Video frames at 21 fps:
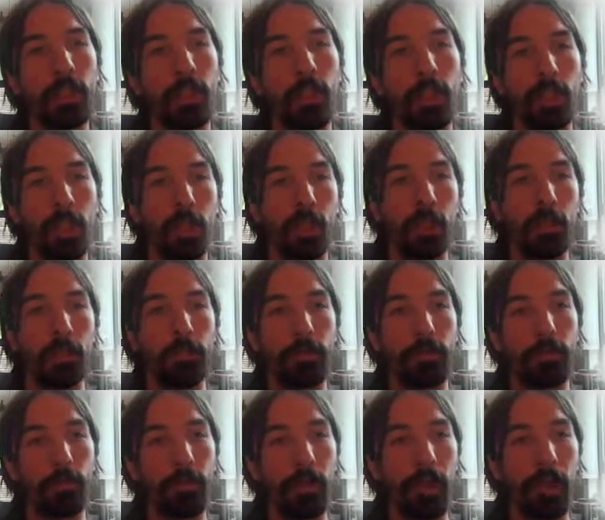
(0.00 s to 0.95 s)
uh,
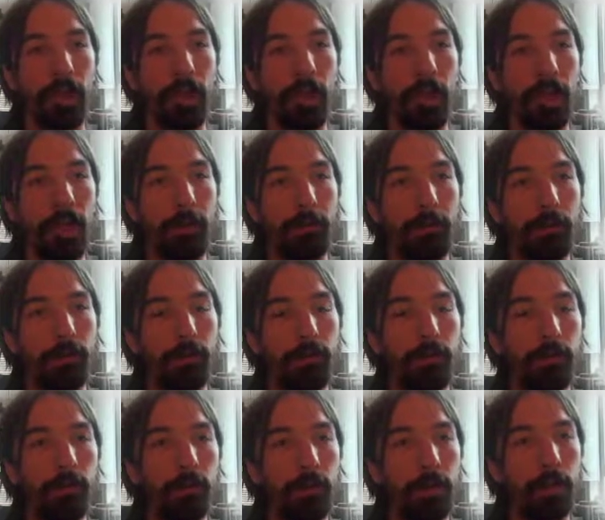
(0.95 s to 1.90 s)
so I have
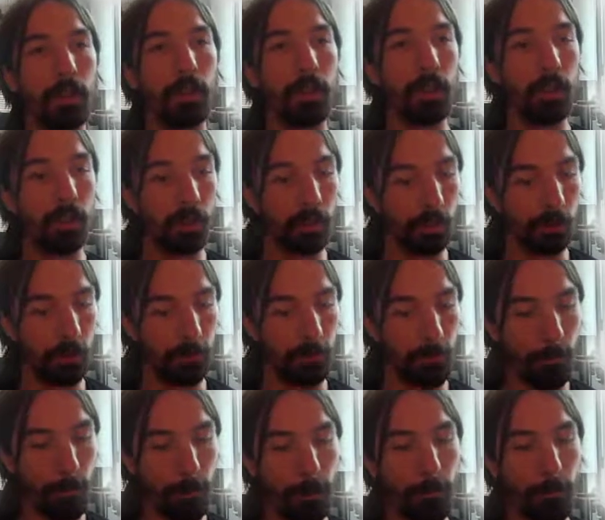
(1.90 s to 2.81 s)
to um,